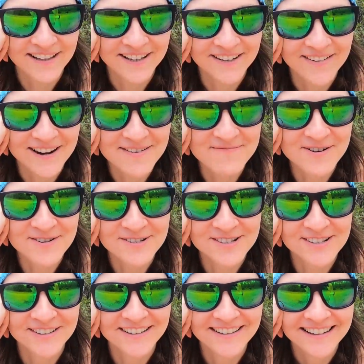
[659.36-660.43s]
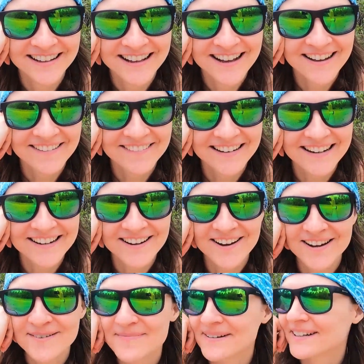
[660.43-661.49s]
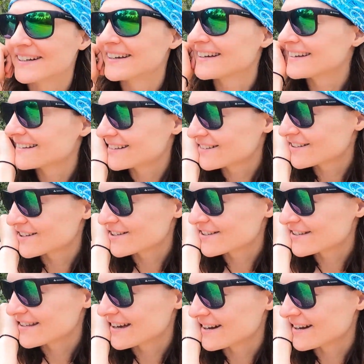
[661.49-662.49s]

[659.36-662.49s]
feeling quite emotional right now, but just,